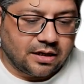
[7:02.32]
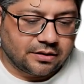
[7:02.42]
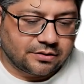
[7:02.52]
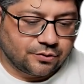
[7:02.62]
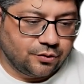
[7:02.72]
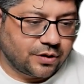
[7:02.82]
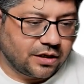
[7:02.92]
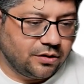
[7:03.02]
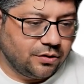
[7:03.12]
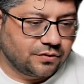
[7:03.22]
So you can
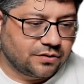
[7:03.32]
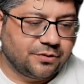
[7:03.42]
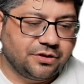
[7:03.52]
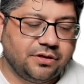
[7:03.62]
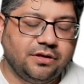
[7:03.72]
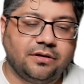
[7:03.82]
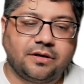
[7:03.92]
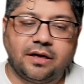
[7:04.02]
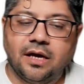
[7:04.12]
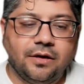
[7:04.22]
use the machine
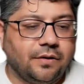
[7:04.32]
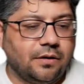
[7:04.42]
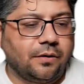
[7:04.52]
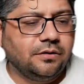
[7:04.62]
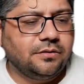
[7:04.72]
learning. You can also